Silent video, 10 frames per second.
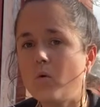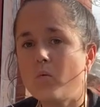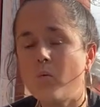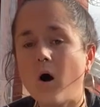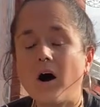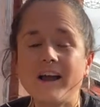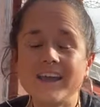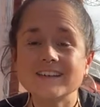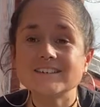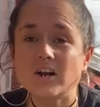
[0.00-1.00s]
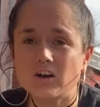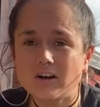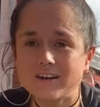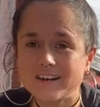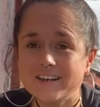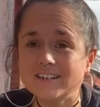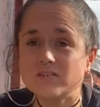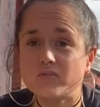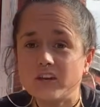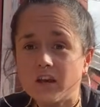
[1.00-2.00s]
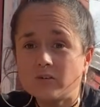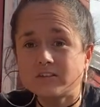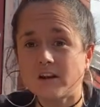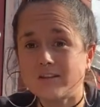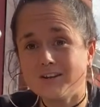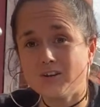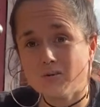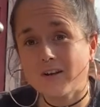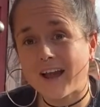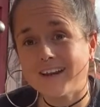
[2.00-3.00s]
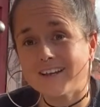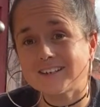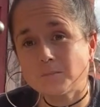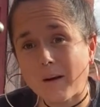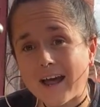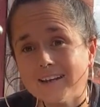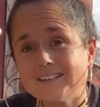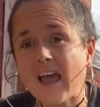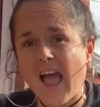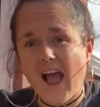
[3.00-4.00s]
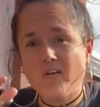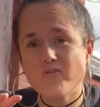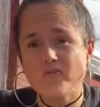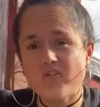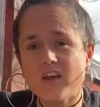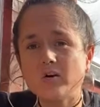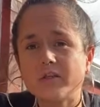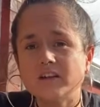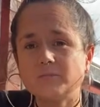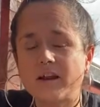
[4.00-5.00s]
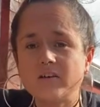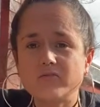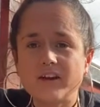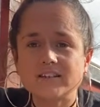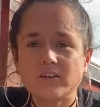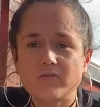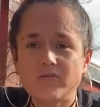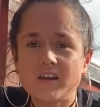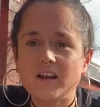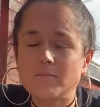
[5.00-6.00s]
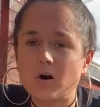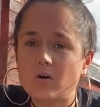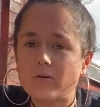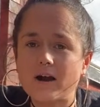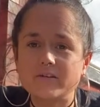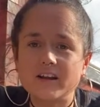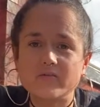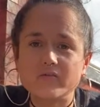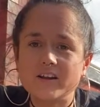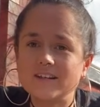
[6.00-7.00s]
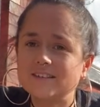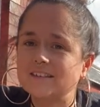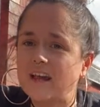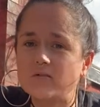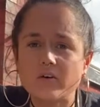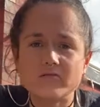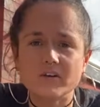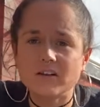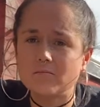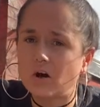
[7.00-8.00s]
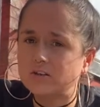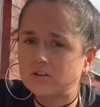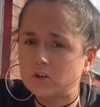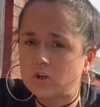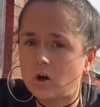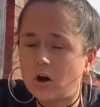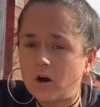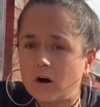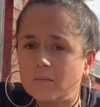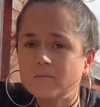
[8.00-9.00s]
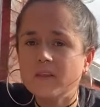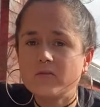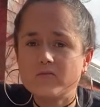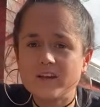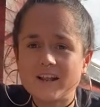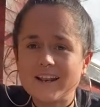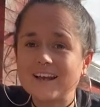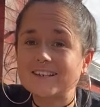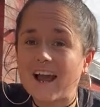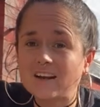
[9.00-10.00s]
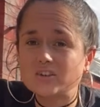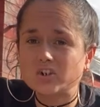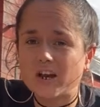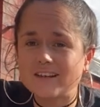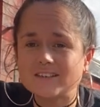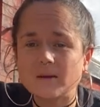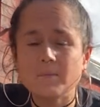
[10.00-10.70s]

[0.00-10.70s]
what is no longer needed for you, so that you can expand and feel those benefits of feeling more grounded, feeling safer, feeling more secure, feeling less anxious.